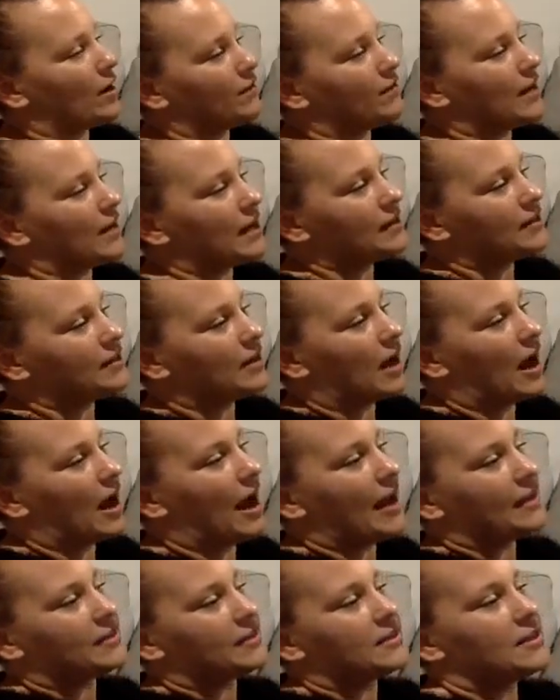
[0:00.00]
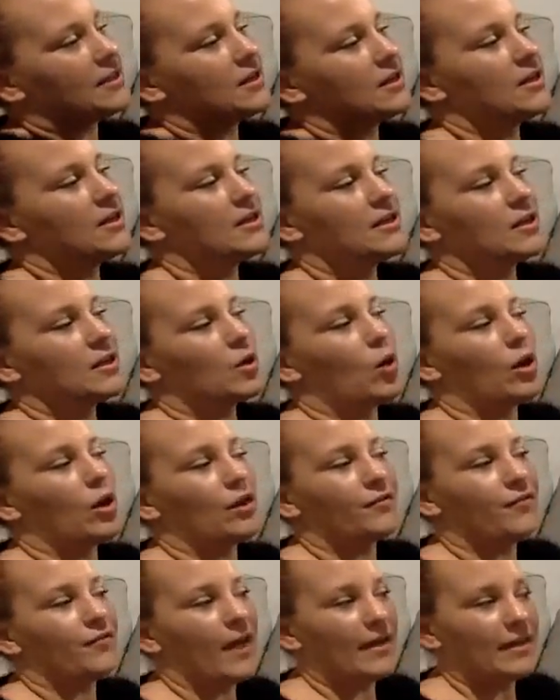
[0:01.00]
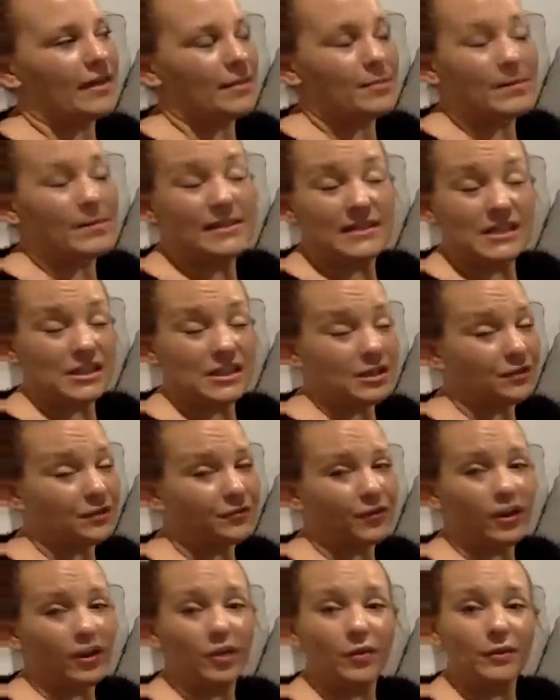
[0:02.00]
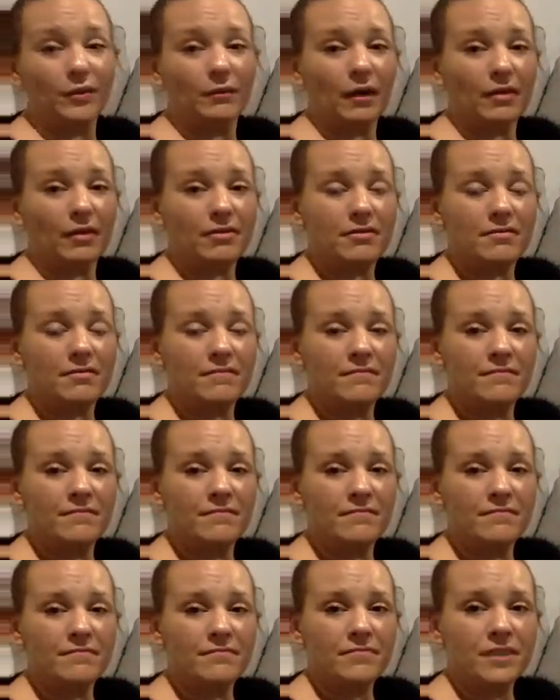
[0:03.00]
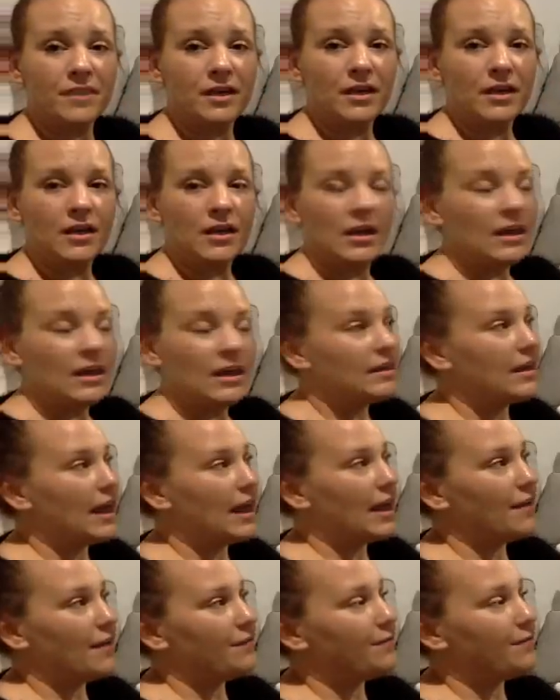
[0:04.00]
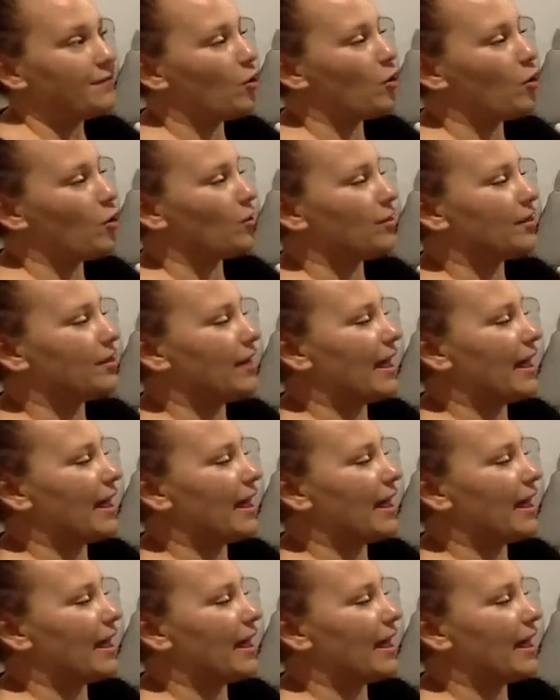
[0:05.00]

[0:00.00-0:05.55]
of these guys qualify their business the following month. Therefore,